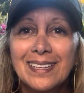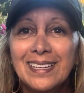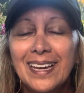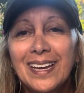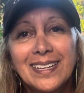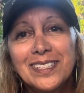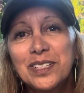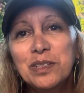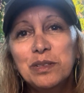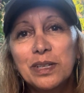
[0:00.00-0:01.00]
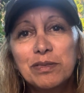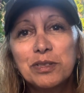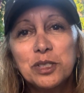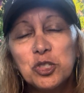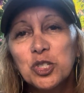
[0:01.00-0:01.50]
Yeah, don't you love
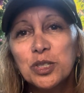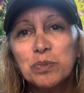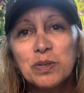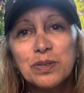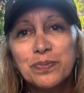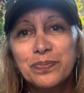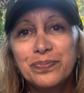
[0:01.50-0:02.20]
road trips?